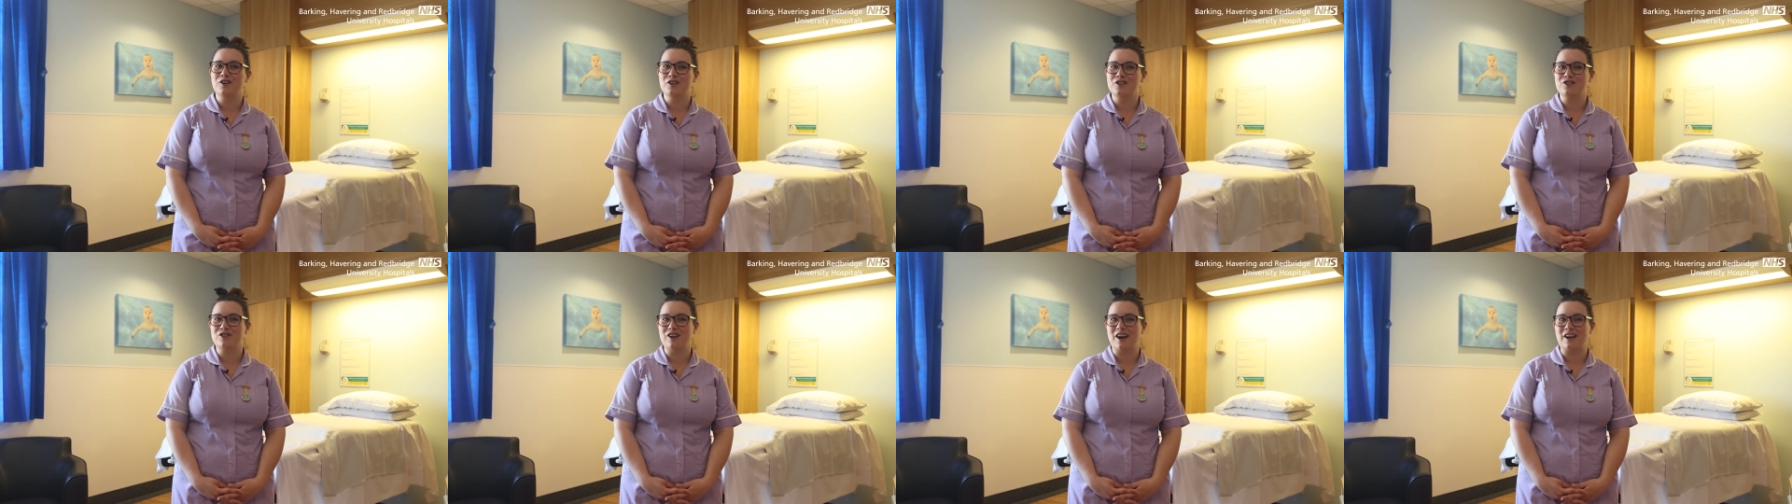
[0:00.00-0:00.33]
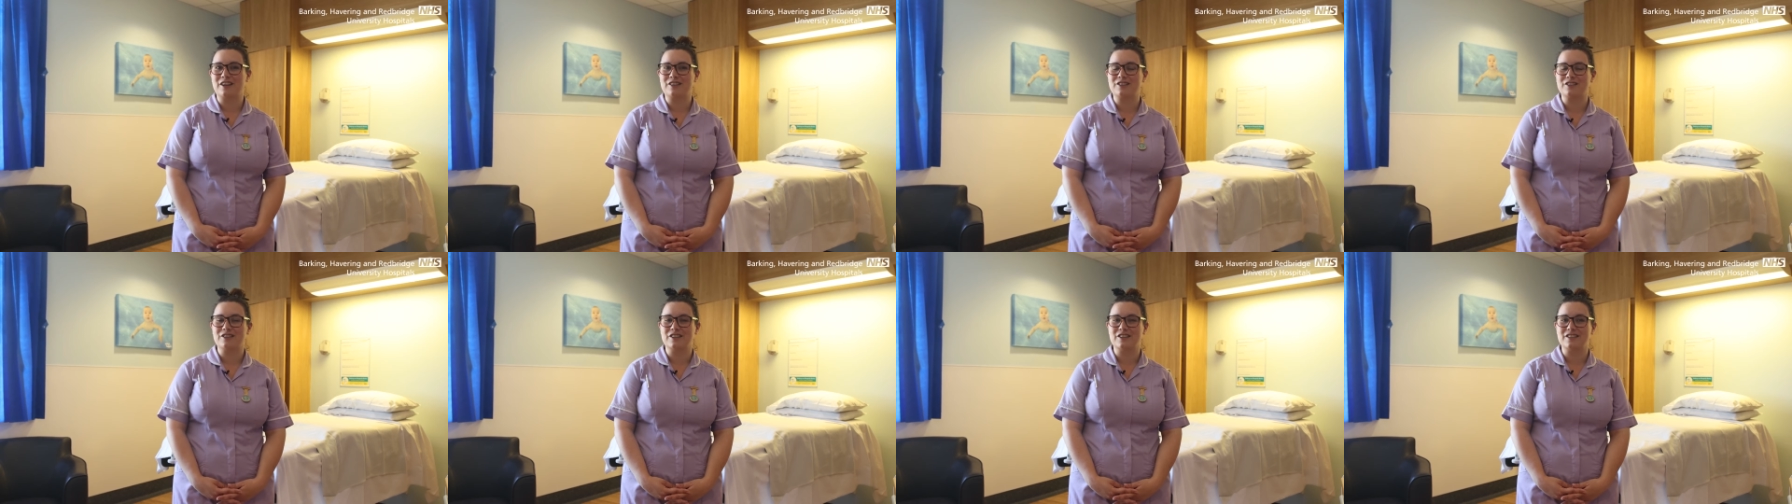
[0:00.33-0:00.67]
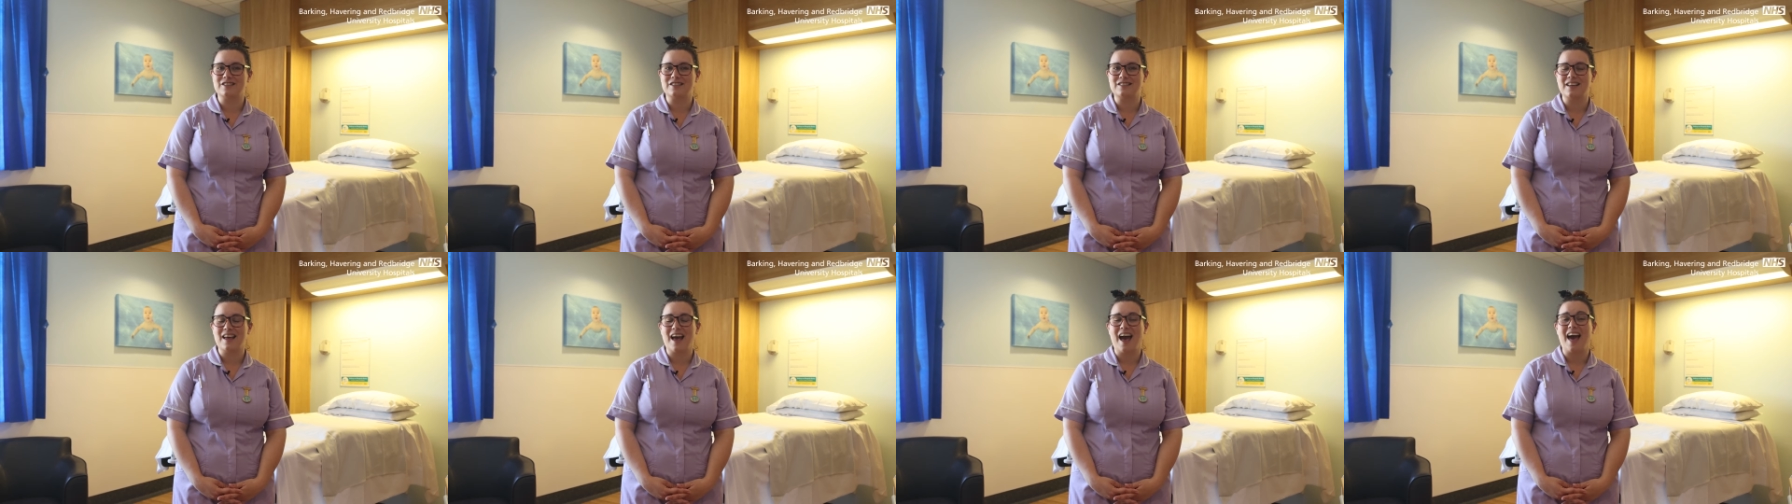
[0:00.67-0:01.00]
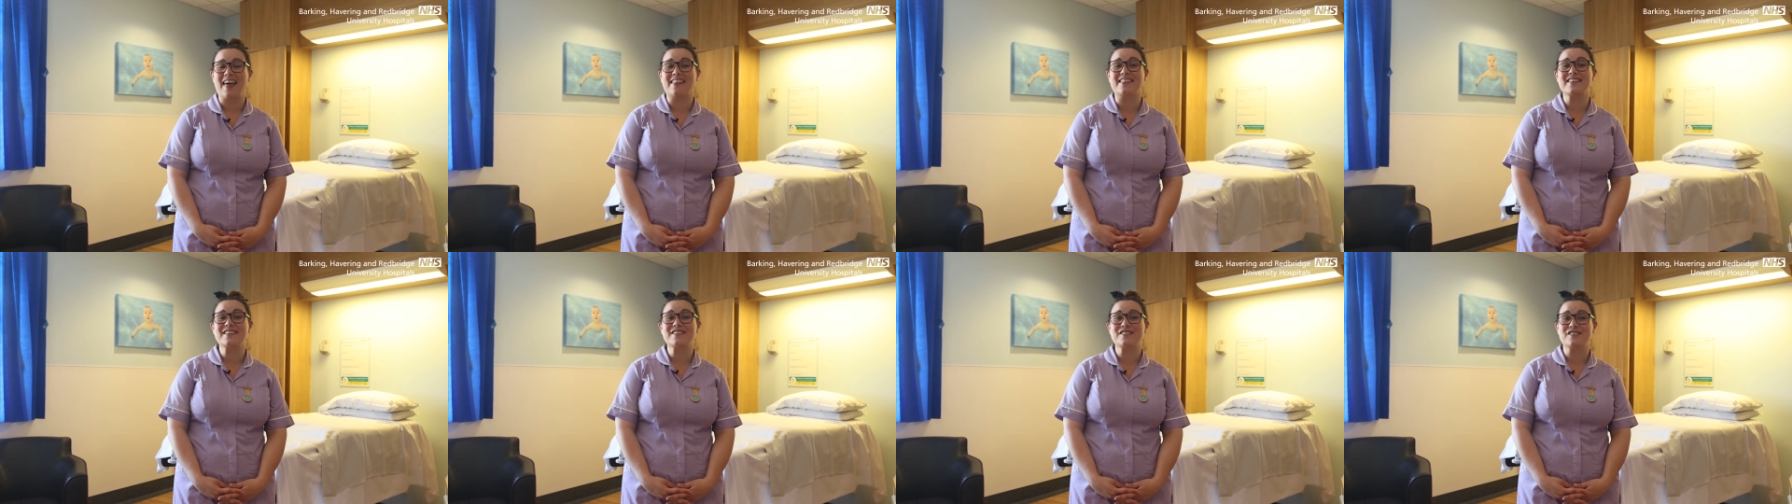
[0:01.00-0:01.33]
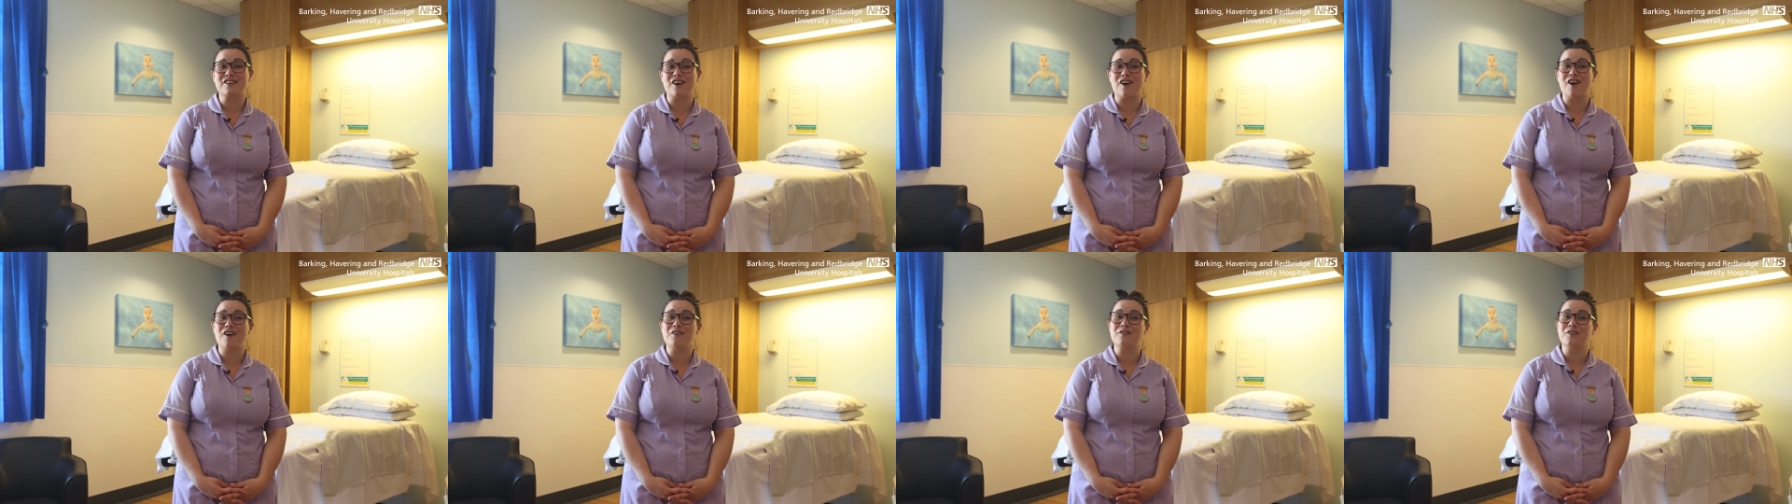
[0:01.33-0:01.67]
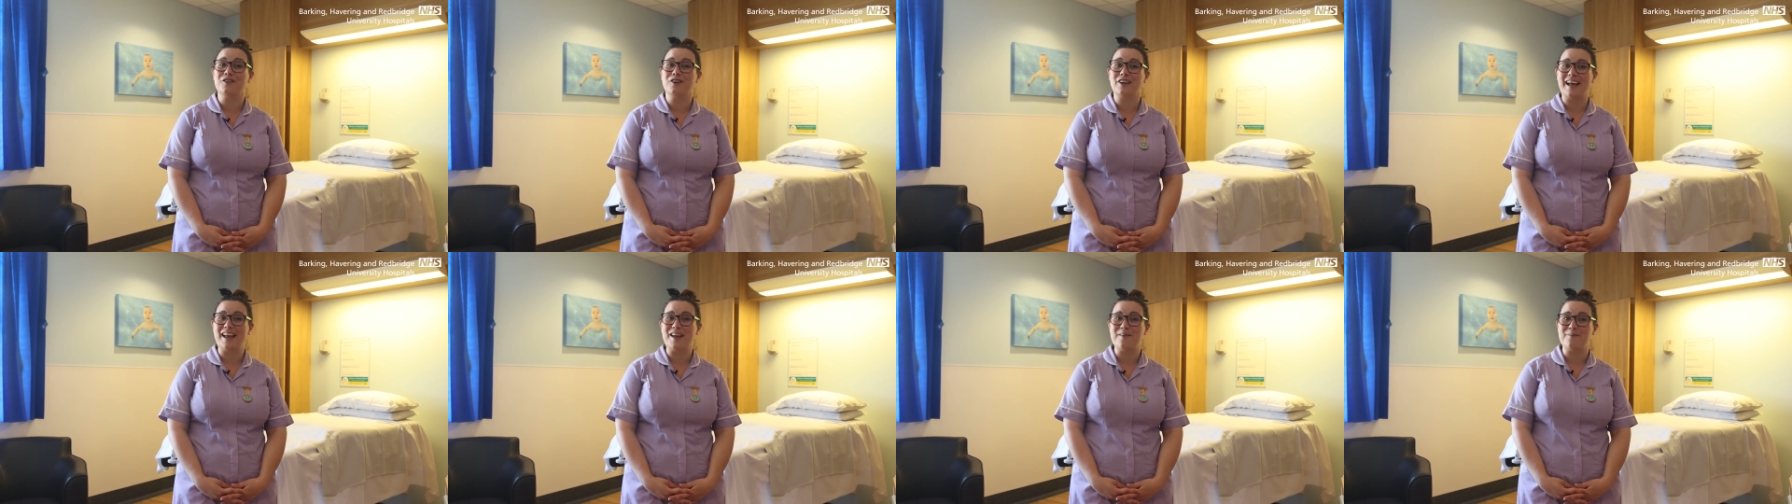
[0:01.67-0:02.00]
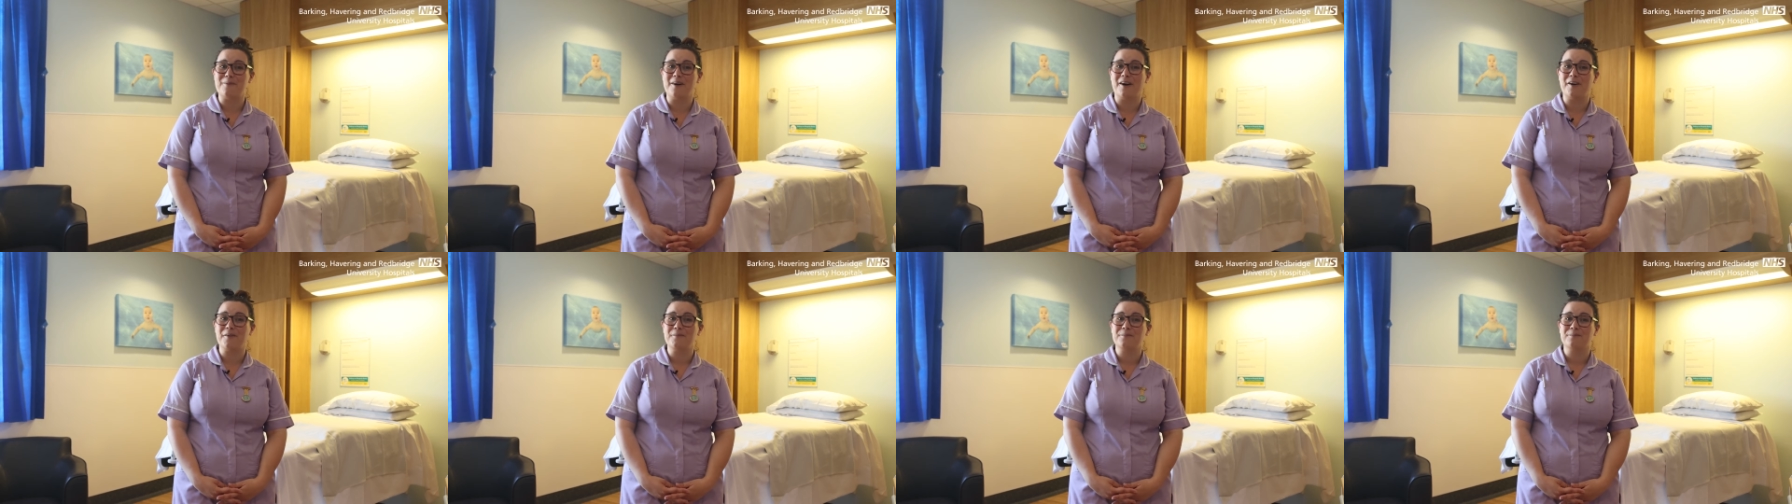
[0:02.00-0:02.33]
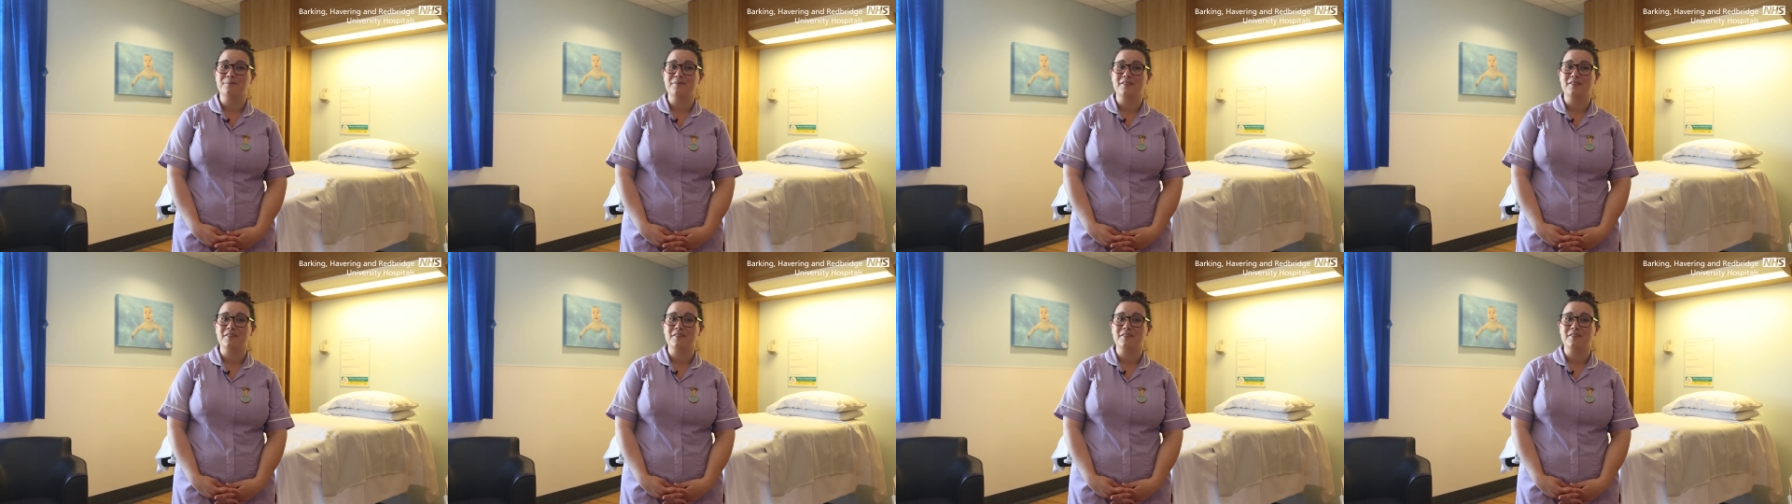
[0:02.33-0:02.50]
contractions and the start of your labour,